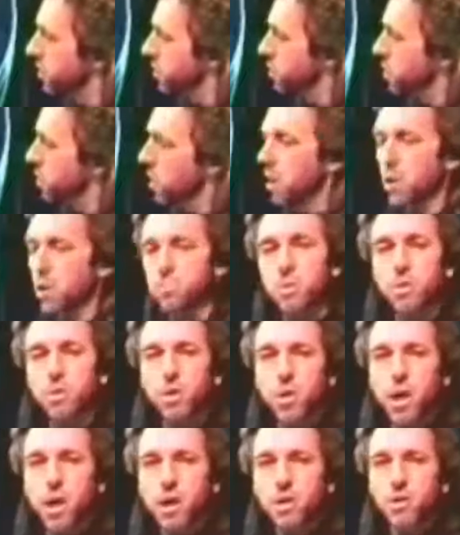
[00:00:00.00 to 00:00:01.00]
this cup, the
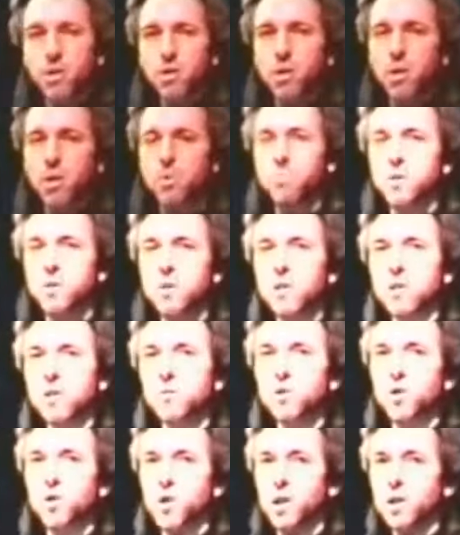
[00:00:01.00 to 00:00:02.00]
chalice cup
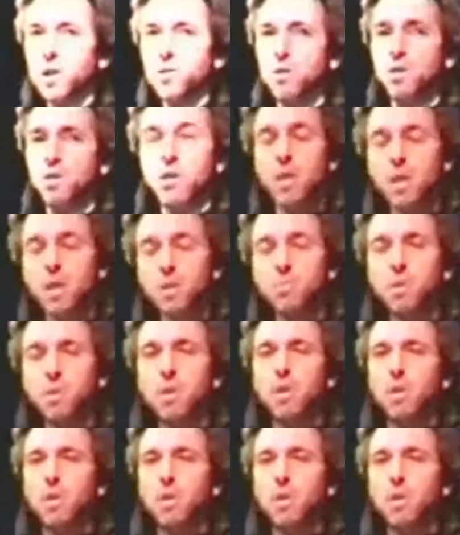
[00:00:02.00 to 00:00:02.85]
of Christ, the cup